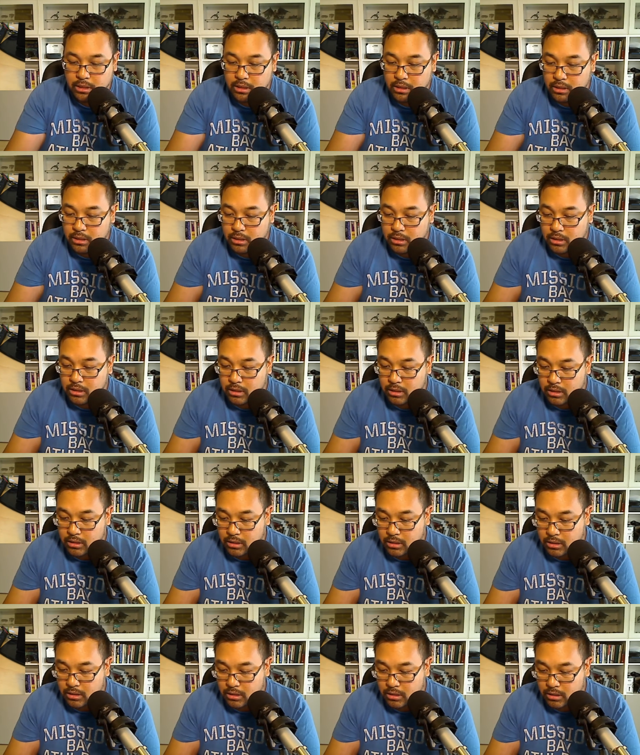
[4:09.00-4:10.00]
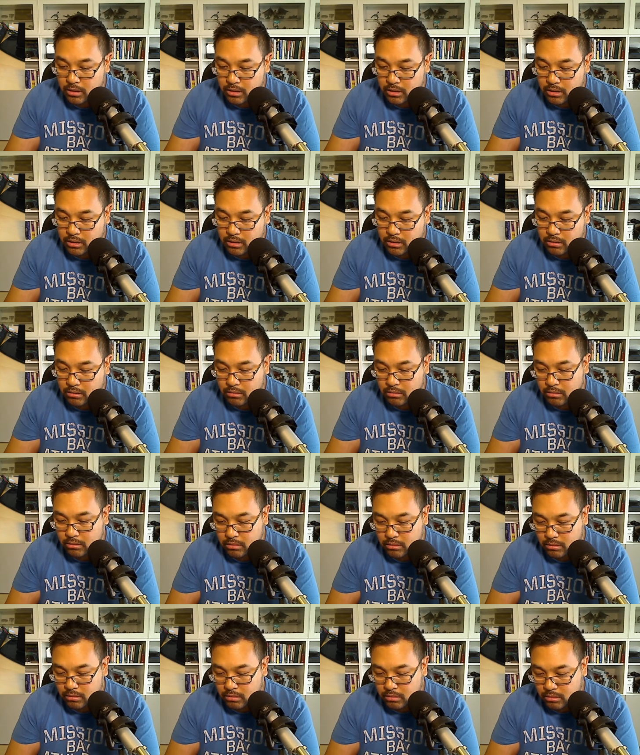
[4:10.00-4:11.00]

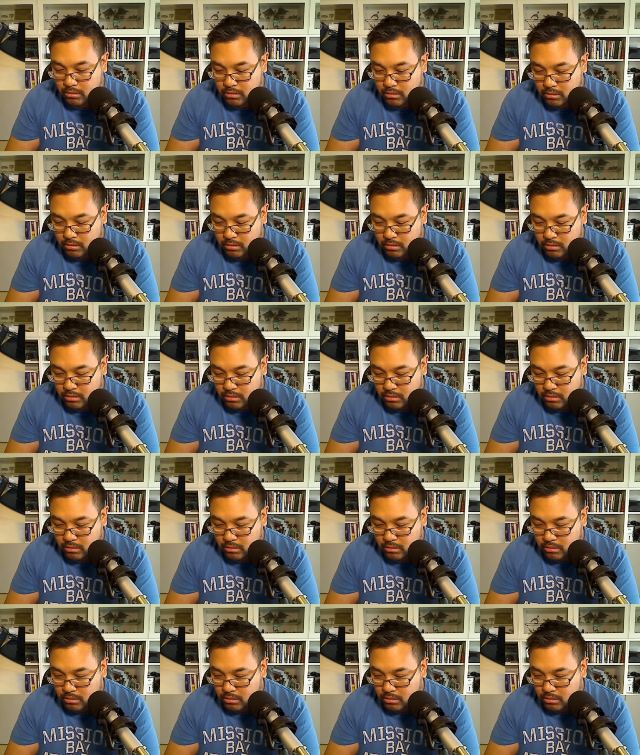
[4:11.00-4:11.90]
[no speech]